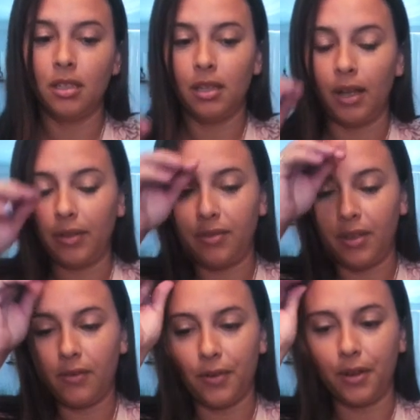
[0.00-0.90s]
I
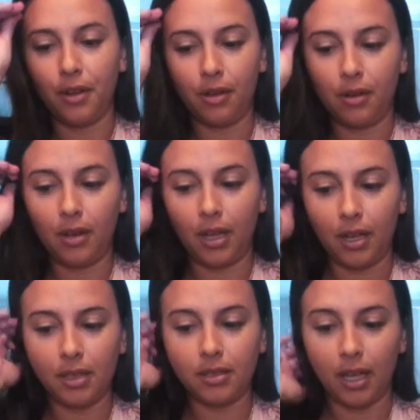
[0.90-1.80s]
feel for you. Like,
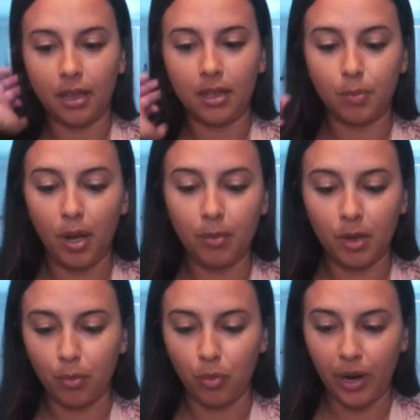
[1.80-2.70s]
it's like this pump
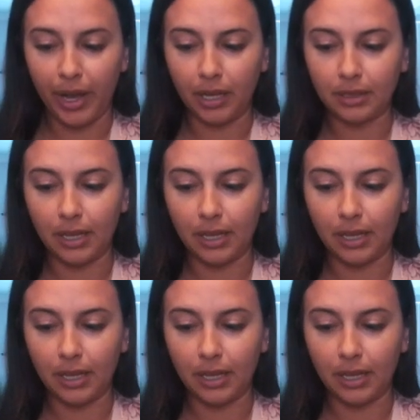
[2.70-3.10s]
the brakes.